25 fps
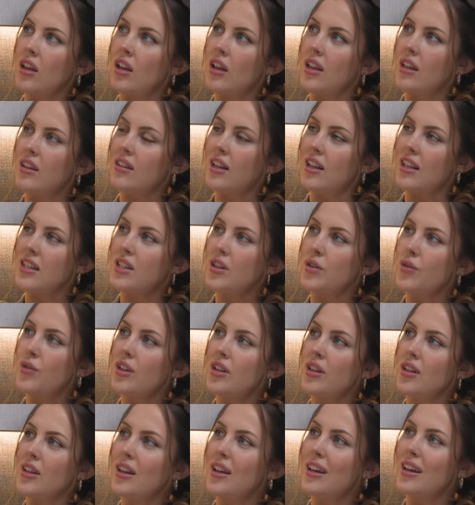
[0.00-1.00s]
it doesn't
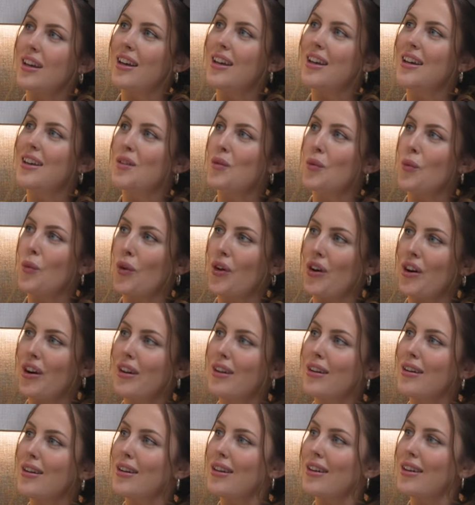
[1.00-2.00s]
really
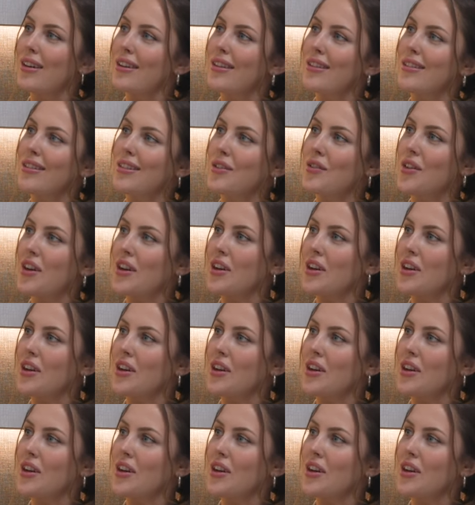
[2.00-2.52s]
work, the